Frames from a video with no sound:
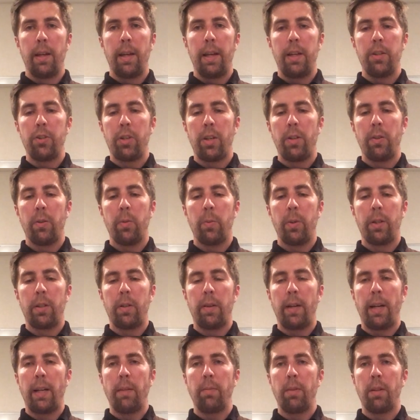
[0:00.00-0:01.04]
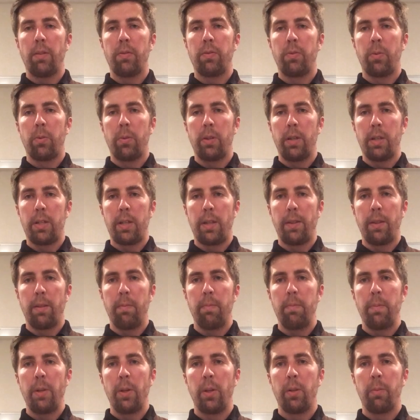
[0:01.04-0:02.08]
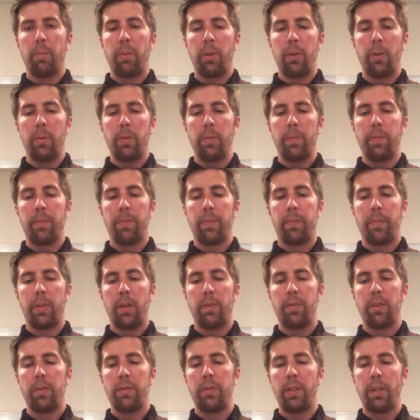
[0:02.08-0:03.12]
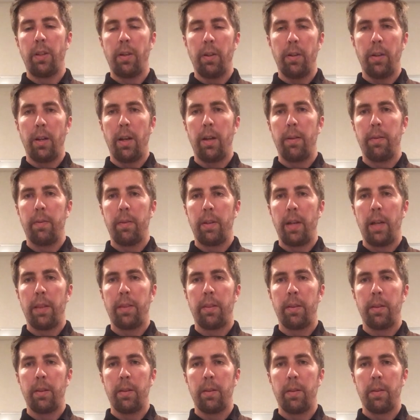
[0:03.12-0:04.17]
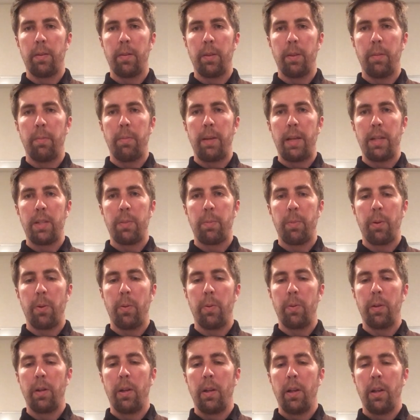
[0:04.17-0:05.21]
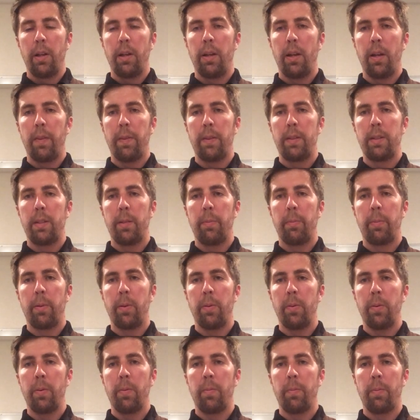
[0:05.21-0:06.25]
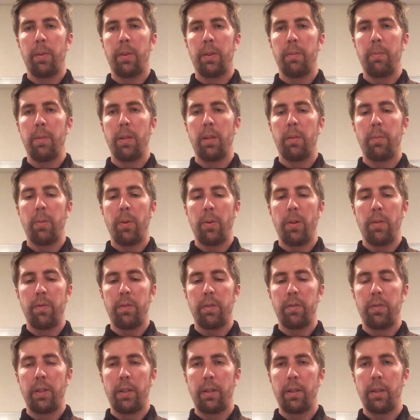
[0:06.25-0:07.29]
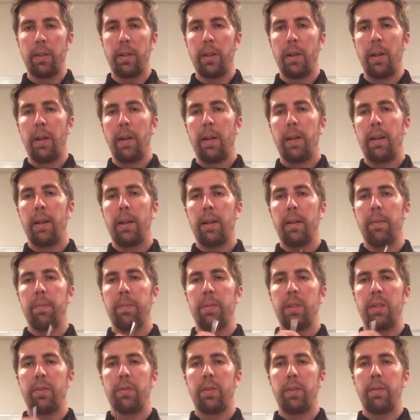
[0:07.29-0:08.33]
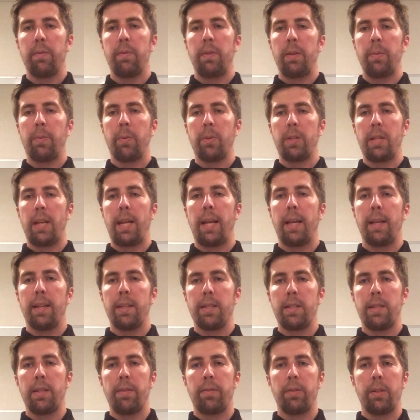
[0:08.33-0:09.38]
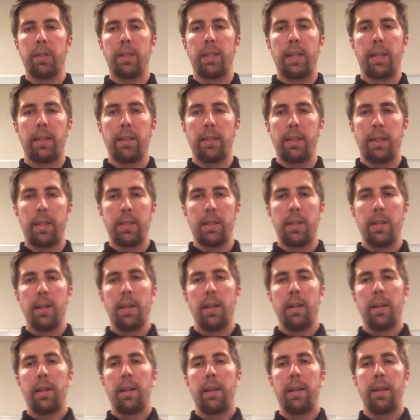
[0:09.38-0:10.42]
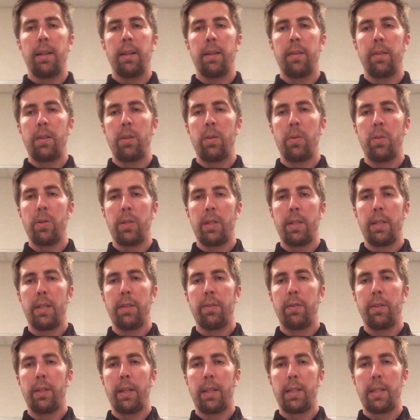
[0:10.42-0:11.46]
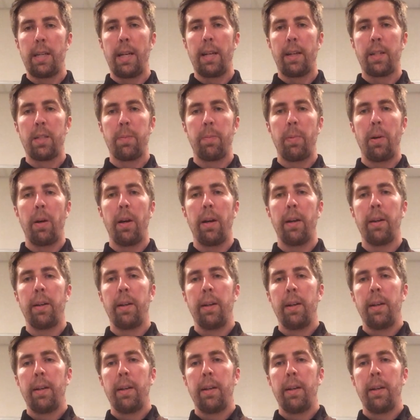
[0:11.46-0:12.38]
In general, what you're aiming for is on the middle bone of your finger, not the base bone, not the tip bone, but the middle bone of your finger. Different people's hands, different techniques use a different exact spot.